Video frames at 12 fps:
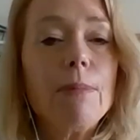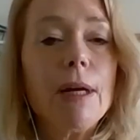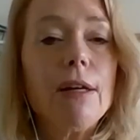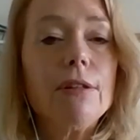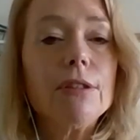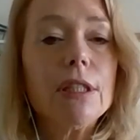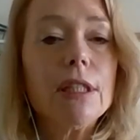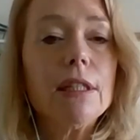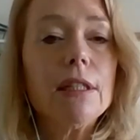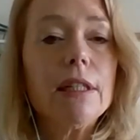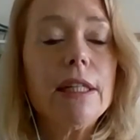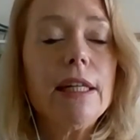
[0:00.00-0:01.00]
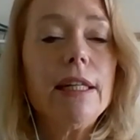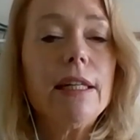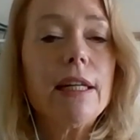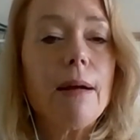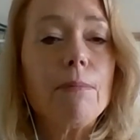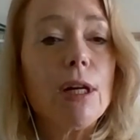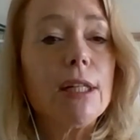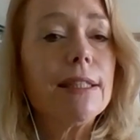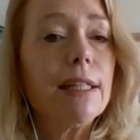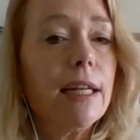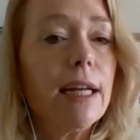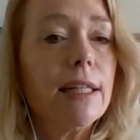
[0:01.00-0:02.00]
about he got
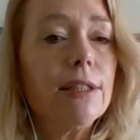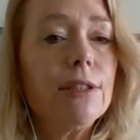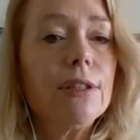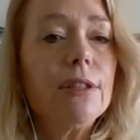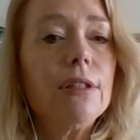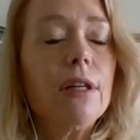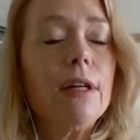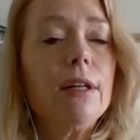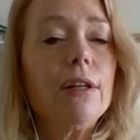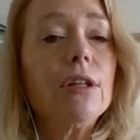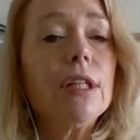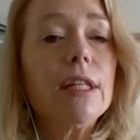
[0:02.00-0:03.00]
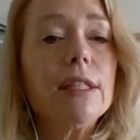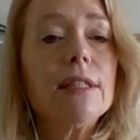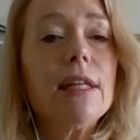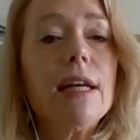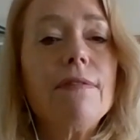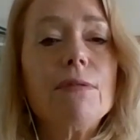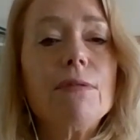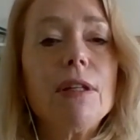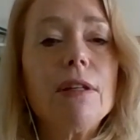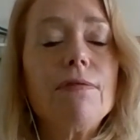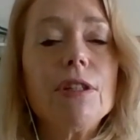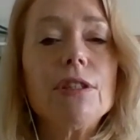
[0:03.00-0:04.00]
prostate cancer uh, early in his life and
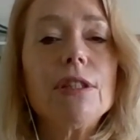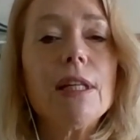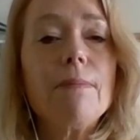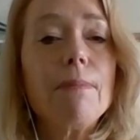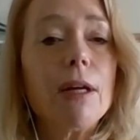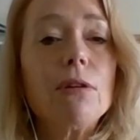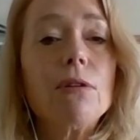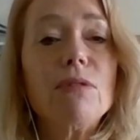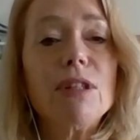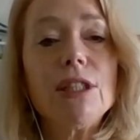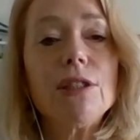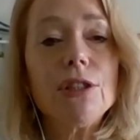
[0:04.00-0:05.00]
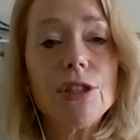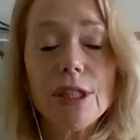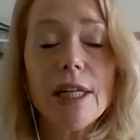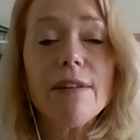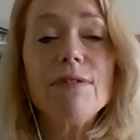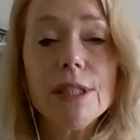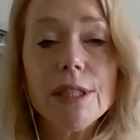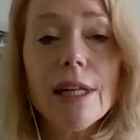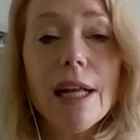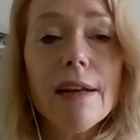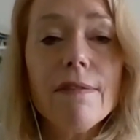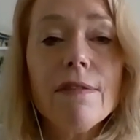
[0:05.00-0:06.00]
really feels that medical research saved his
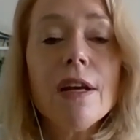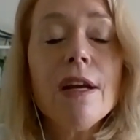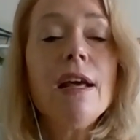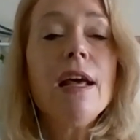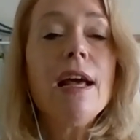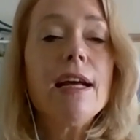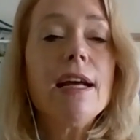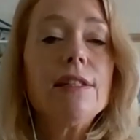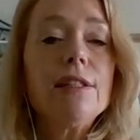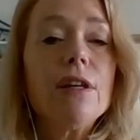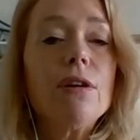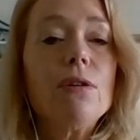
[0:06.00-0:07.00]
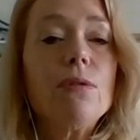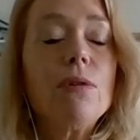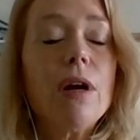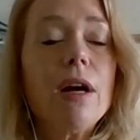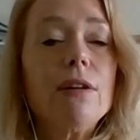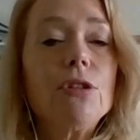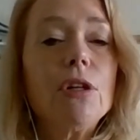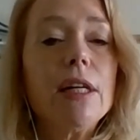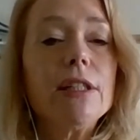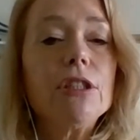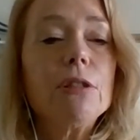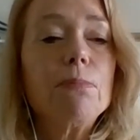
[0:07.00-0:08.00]
life. And so uh,
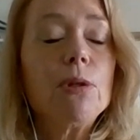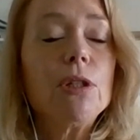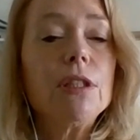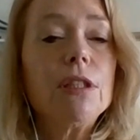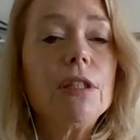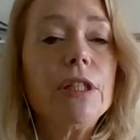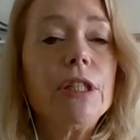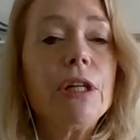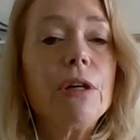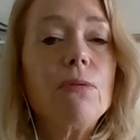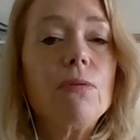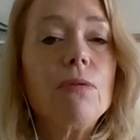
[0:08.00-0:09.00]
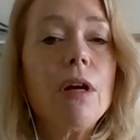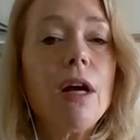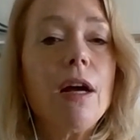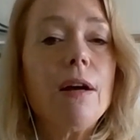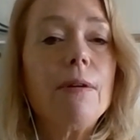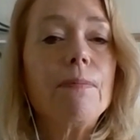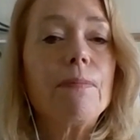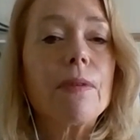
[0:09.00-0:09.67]
trying to put, you know, uh,